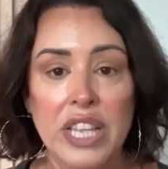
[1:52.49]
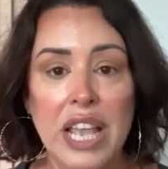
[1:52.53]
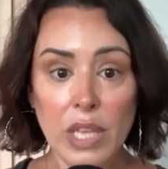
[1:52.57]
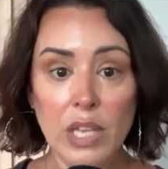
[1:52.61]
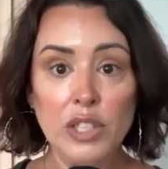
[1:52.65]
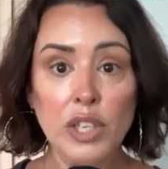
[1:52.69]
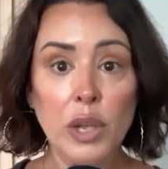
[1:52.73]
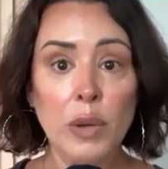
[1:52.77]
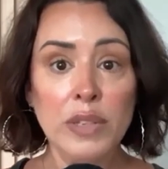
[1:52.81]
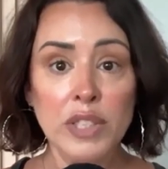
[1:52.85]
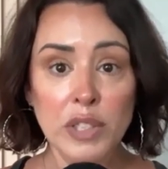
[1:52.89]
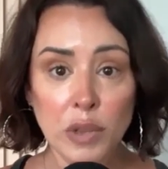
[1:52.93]

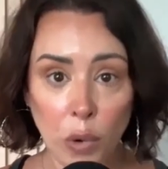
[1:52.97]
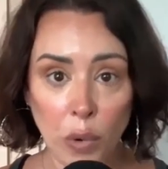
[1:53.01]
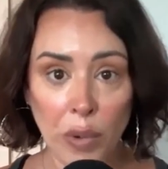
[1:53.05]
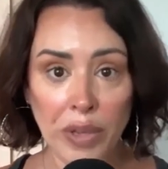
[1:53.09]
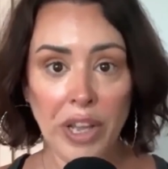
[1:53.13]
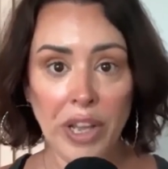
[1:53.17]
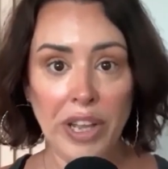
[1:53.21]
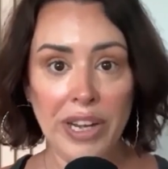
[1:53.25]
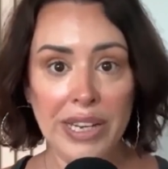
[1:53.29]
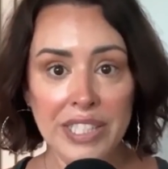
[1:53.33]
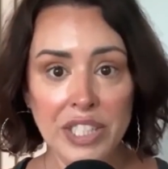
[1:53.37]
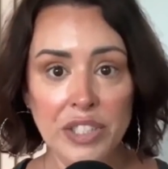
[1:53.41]
So I was scrolling
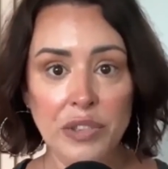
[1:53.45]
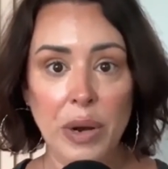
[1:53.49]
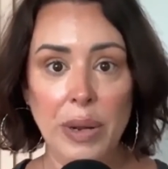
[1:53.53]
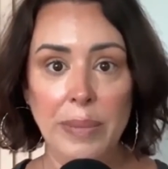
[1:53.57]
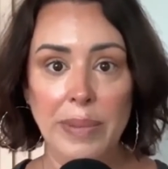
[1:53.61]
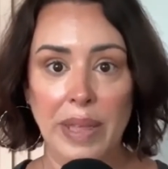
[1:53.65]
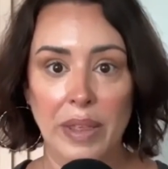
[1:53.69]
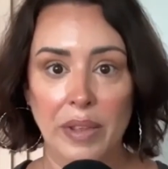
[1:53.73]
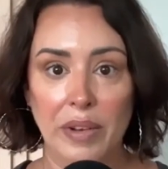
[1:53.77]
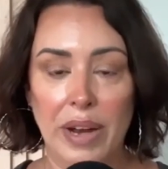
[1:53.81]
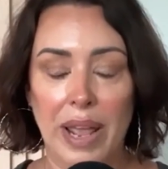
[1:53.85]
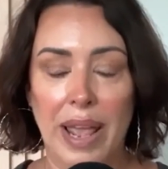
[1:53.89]
on Instagram the
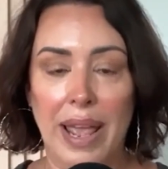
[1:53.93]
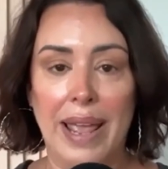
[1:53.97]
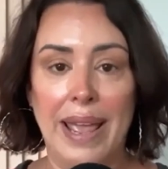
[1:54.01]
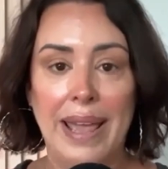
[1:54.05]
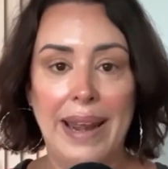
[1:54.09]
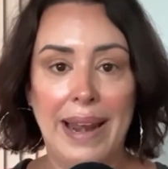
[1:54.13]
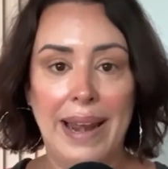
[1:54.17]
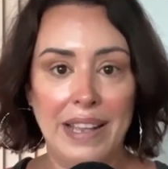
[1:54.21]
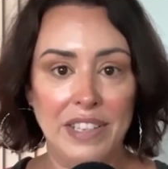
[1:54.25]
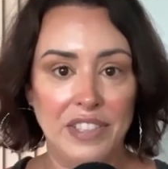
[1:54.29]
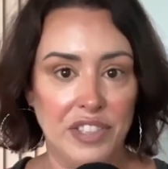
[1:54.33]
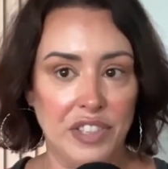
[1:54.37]
other day and
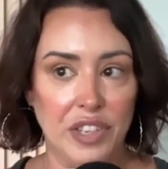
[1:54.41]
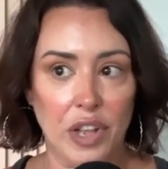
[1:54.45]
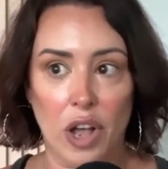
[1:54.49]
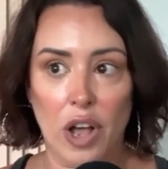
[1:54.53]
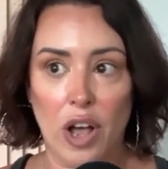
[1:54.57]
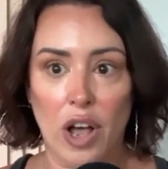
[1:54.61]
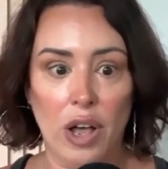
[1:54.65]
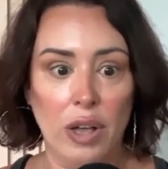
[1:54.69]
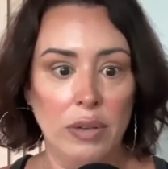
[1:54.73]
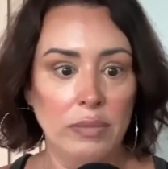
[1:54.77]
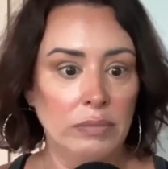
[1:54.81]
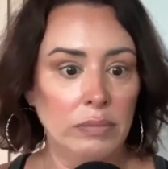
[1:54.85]
I
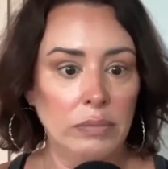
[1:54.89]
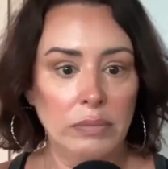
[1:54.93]
saw